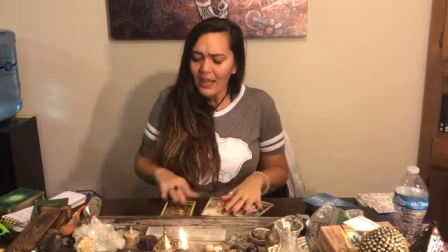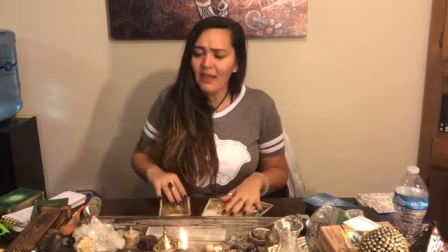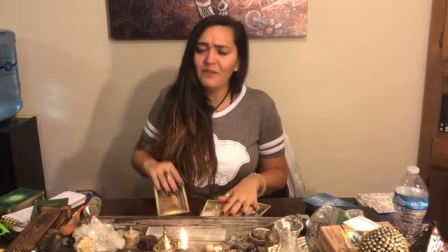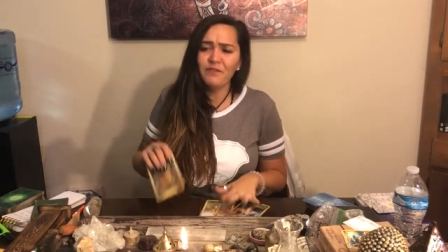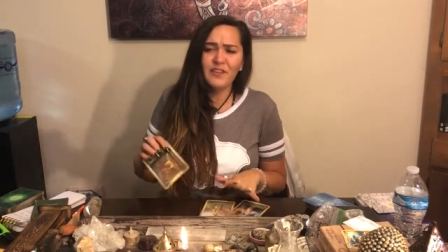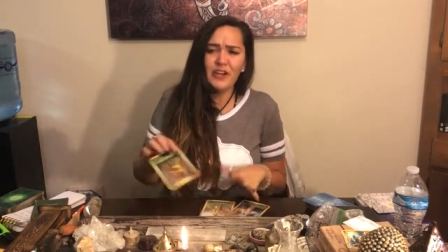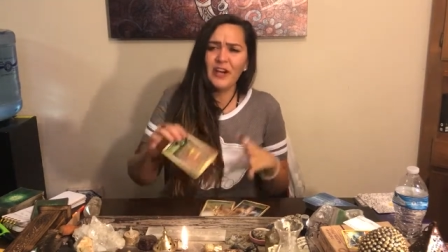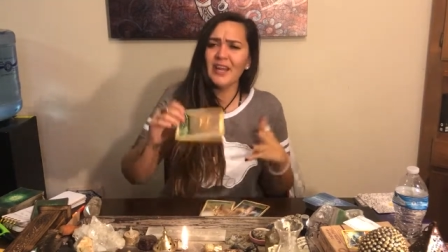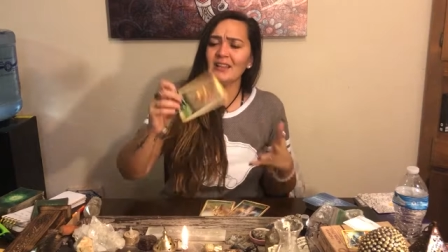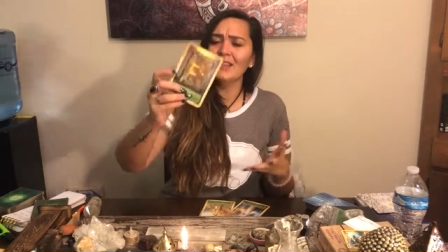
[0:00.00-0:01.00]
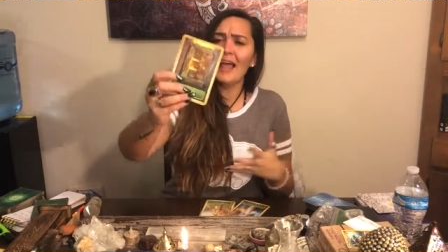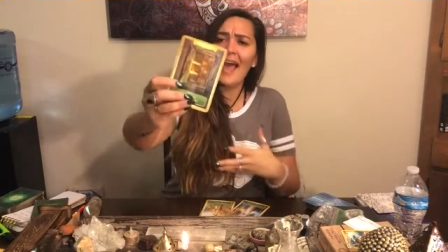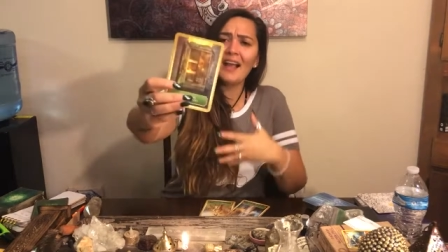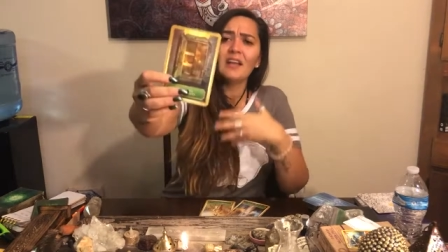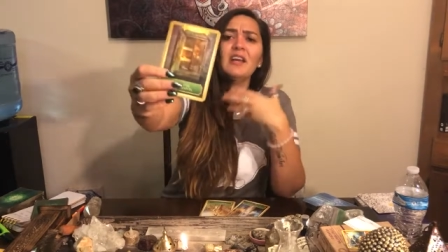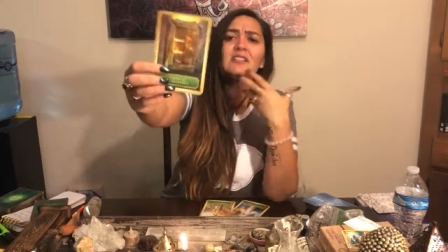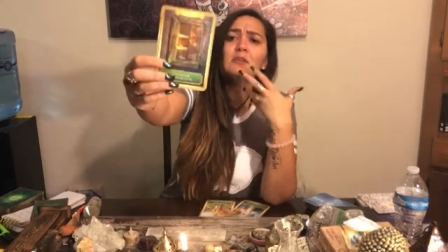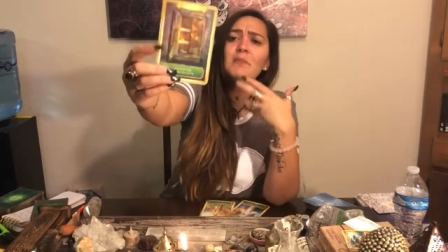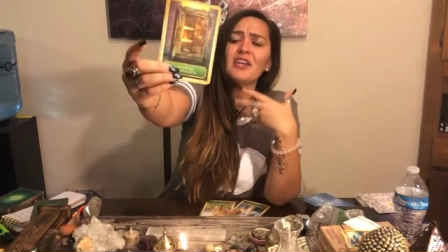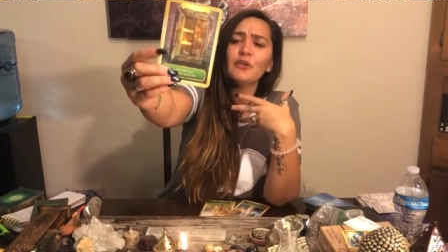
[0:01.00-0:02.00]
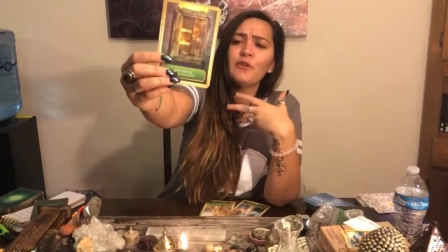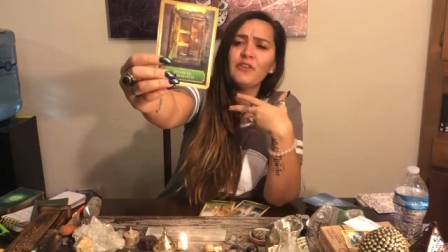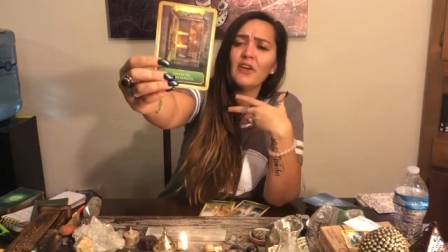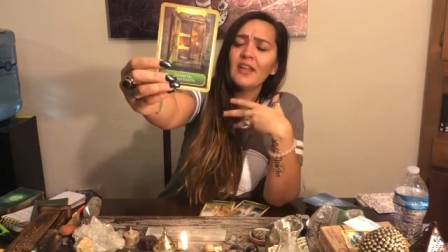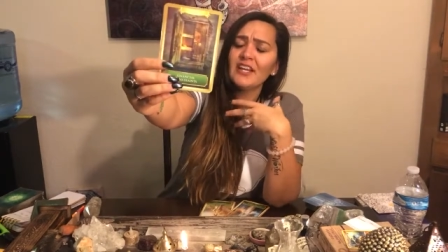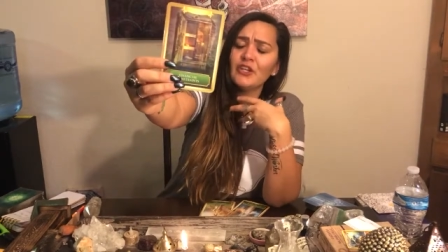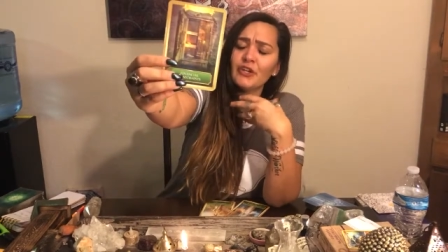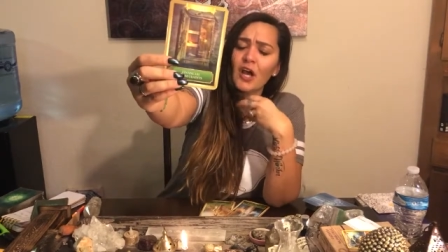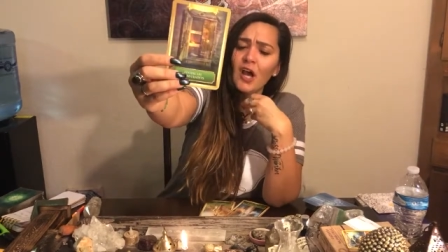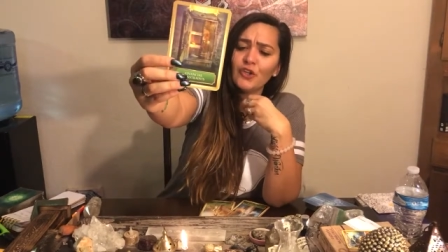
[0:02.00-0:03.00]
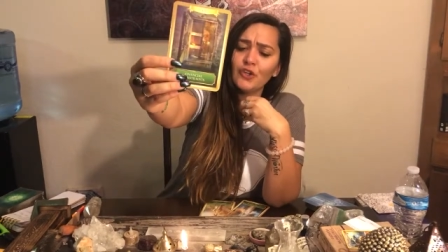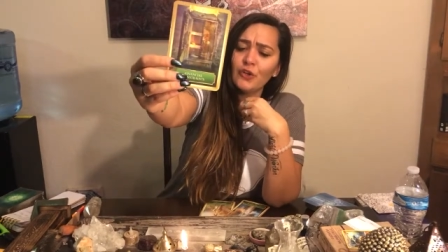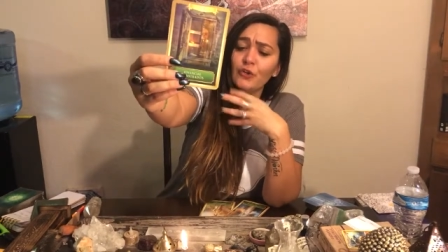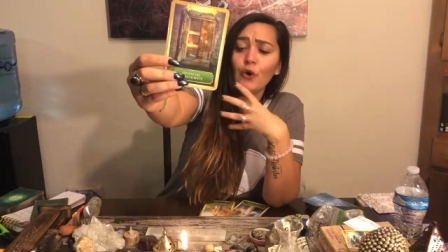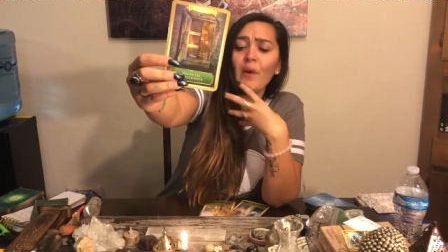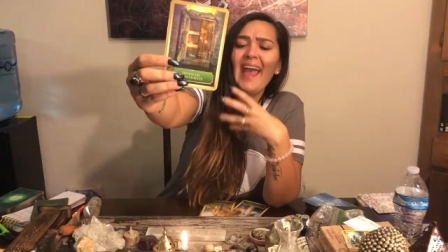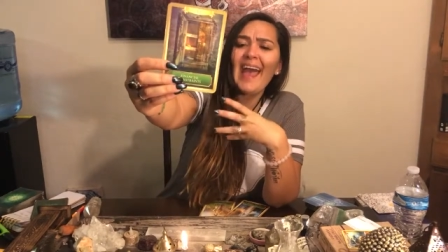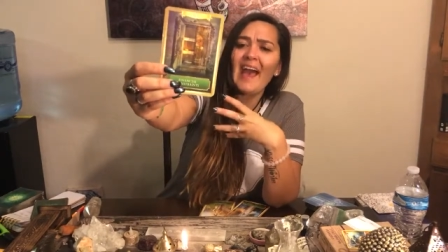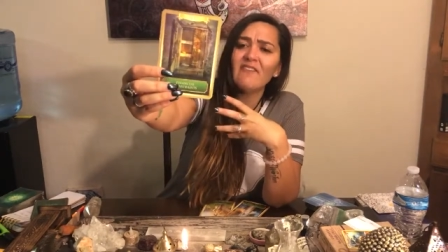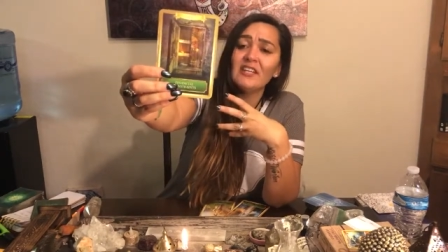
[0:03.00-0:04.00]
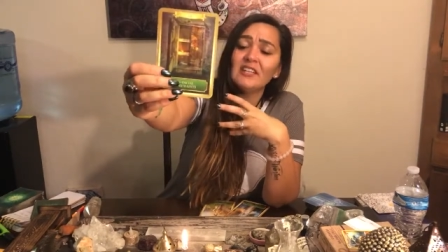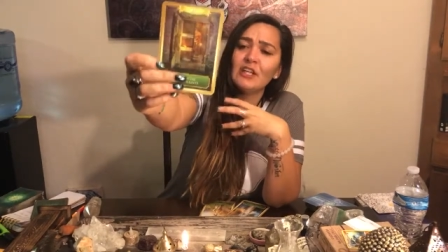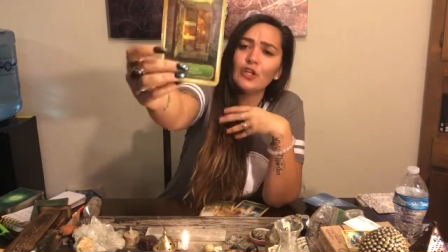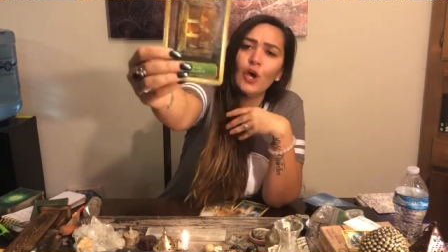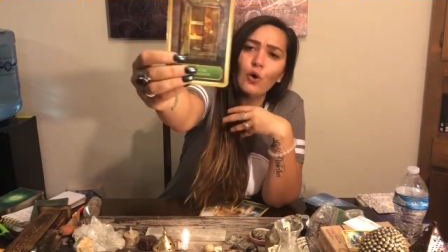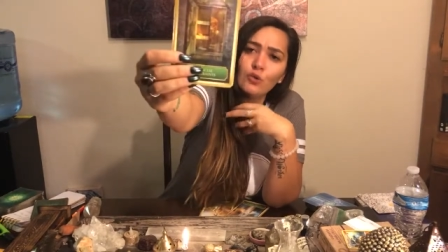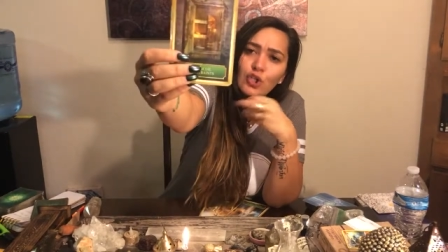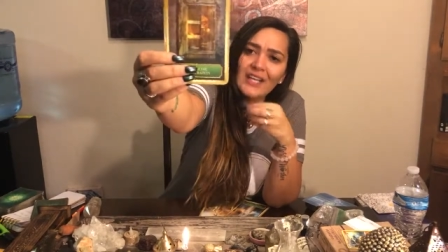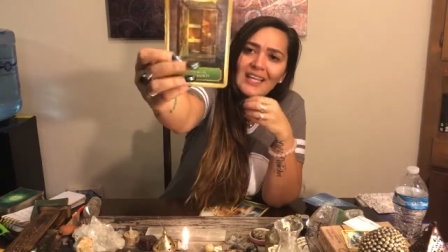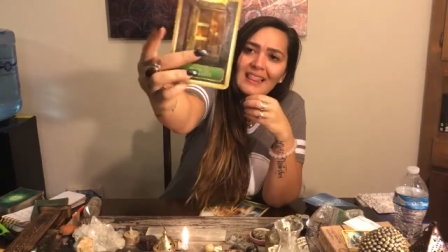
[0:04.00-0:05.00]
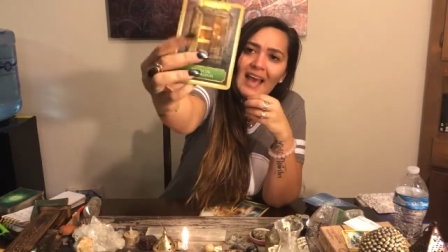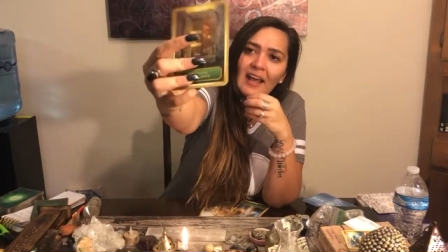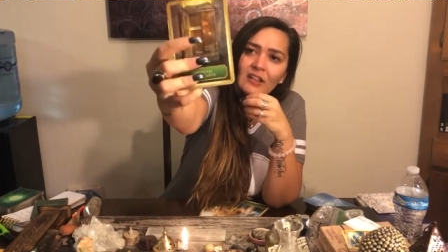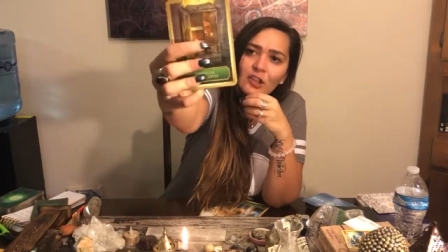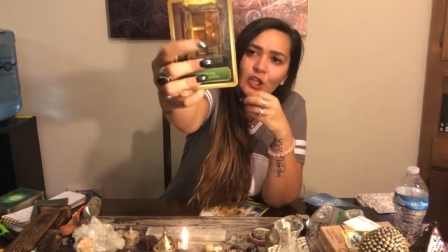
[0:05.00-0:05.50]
and fear and lack to make you feel like you don't have anything. No, look at that.